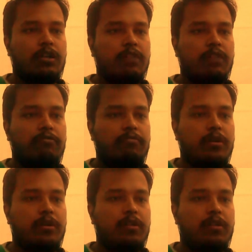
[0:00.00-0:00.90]
If
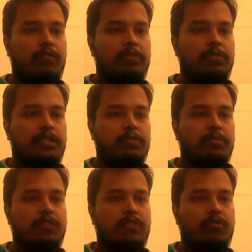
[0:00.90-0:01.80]
White bishop
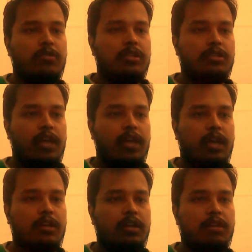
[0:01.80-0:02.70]
stays on this
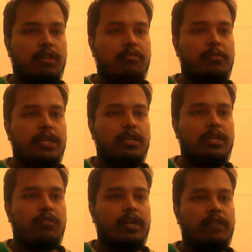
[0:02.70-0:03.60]
diagonal, it will be
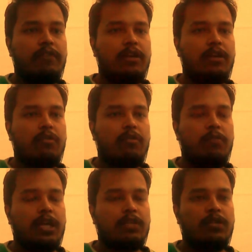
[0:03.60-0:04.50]
quite difficult for
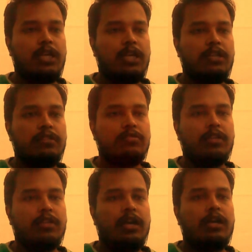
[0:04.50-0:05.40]
Black to get his
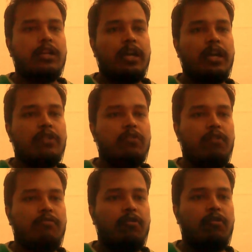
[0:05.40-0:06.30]
knight to
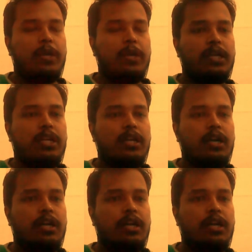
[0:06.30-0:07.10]
f4, but